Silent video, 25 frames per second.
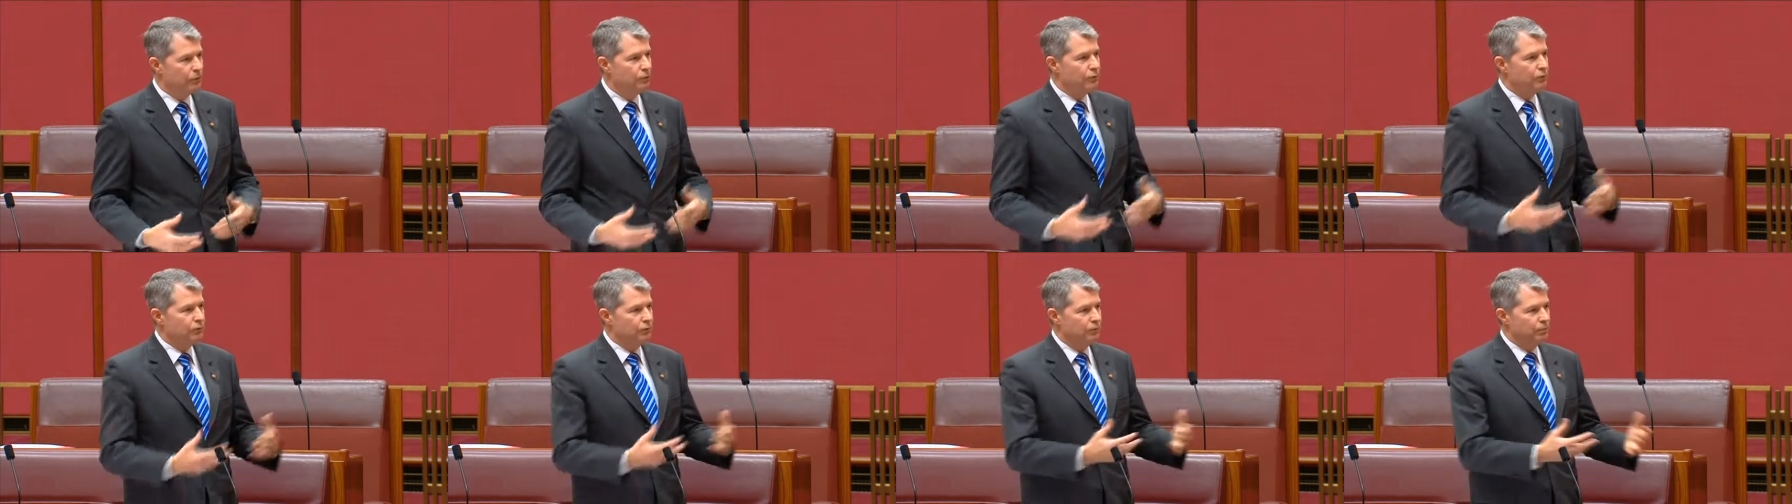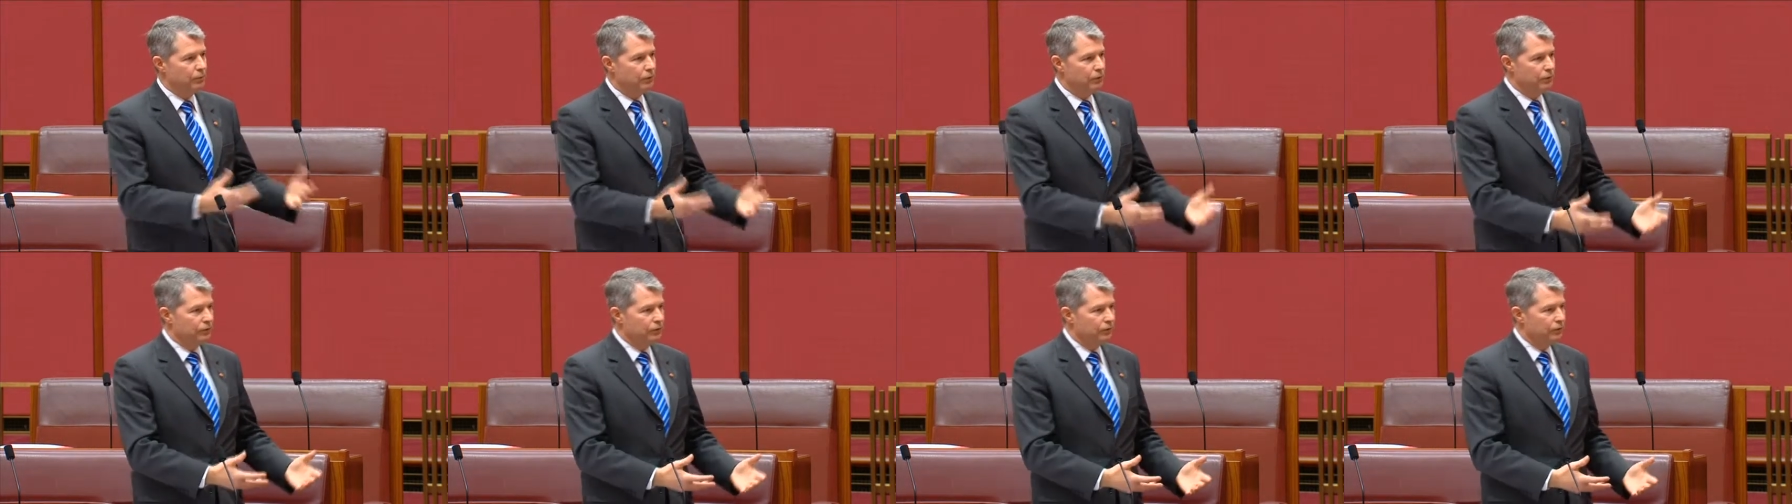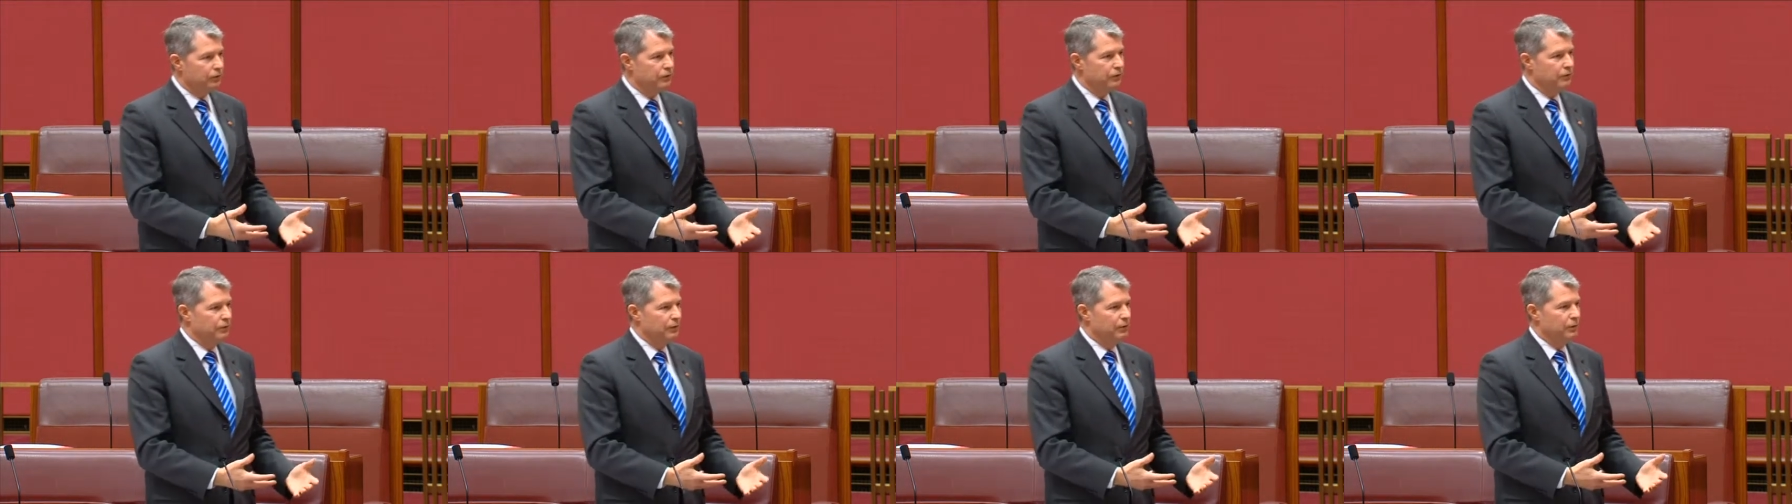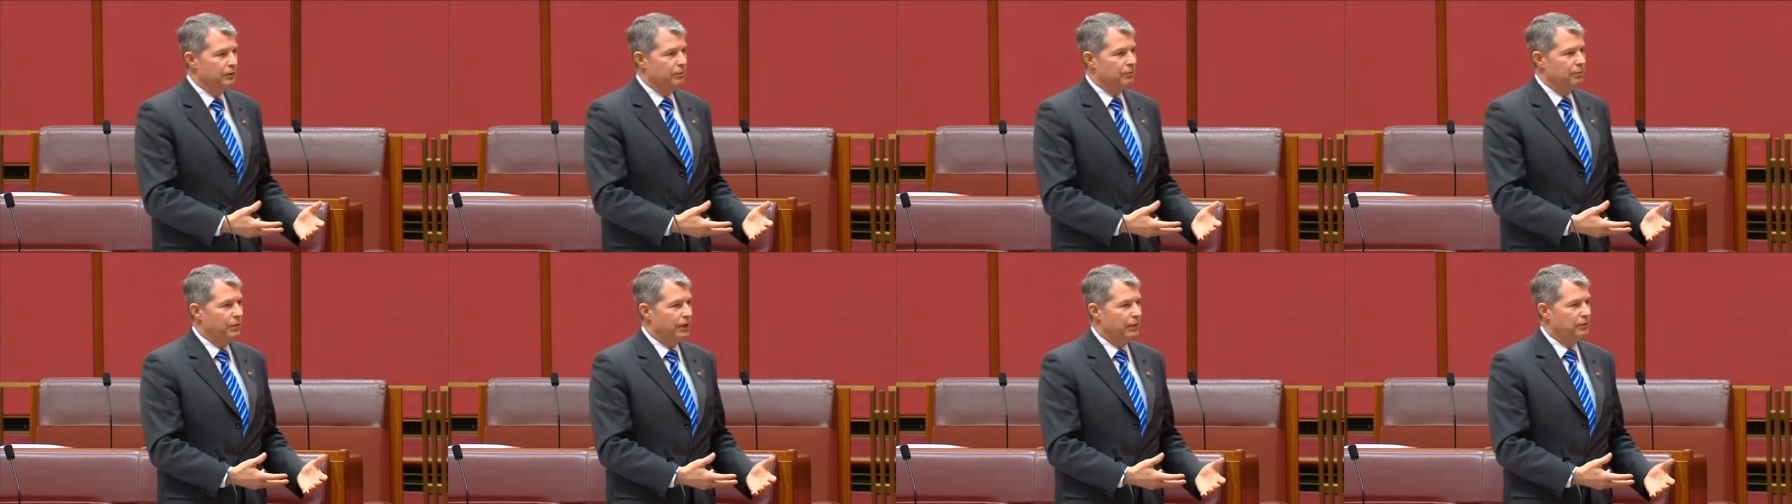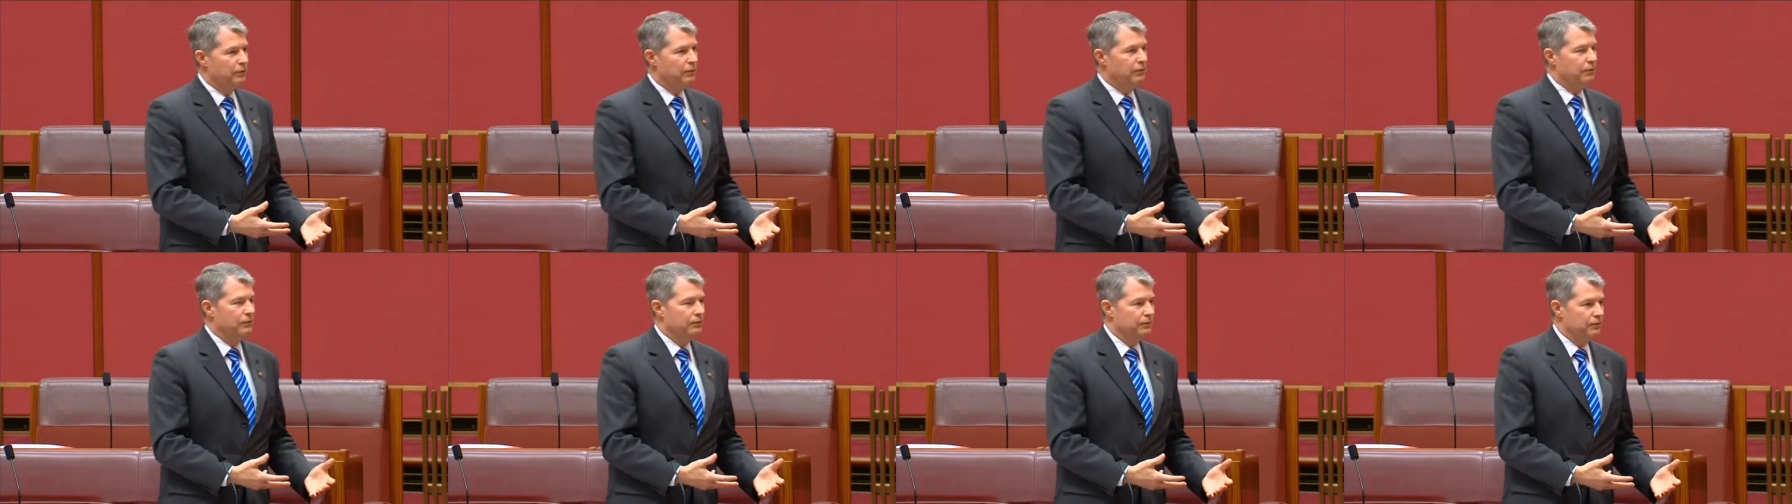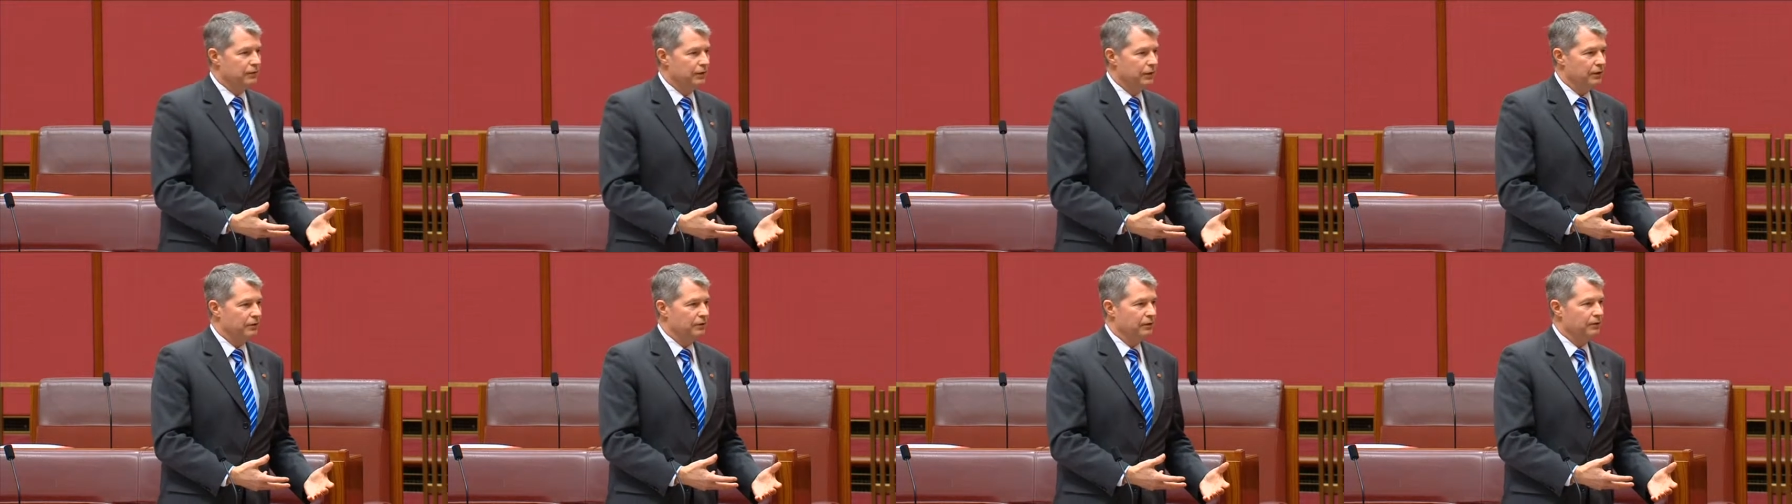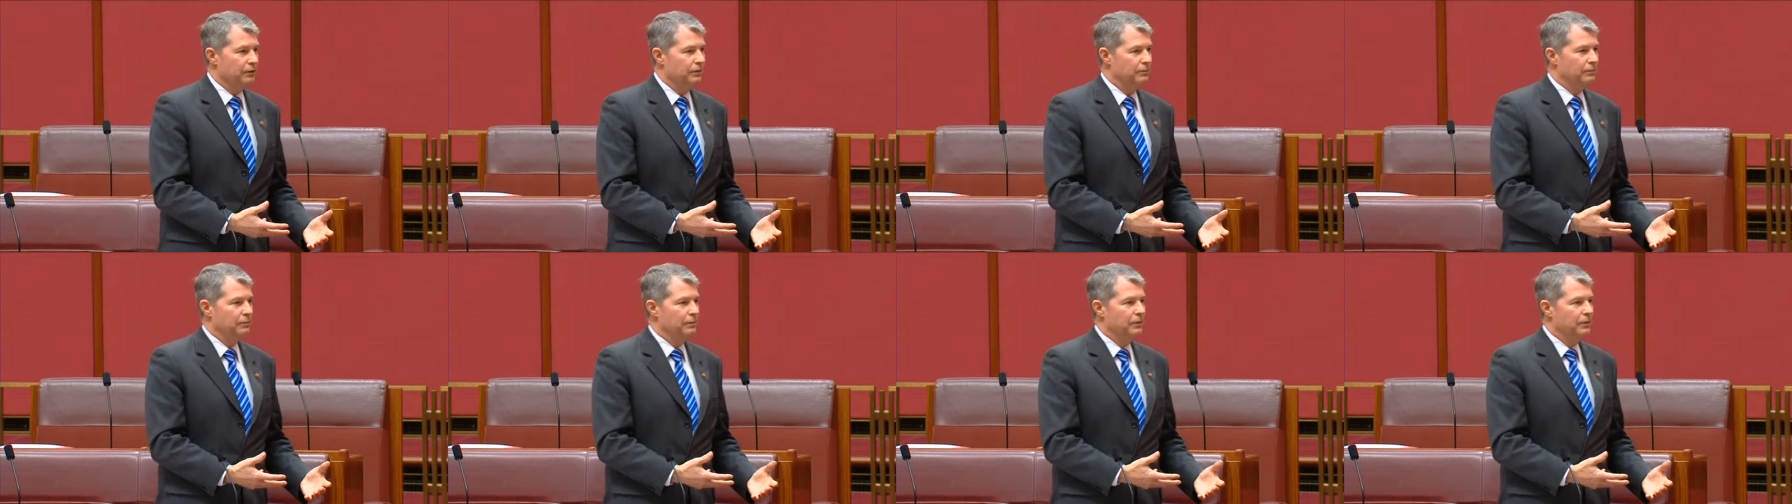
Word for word: response back to the Senate.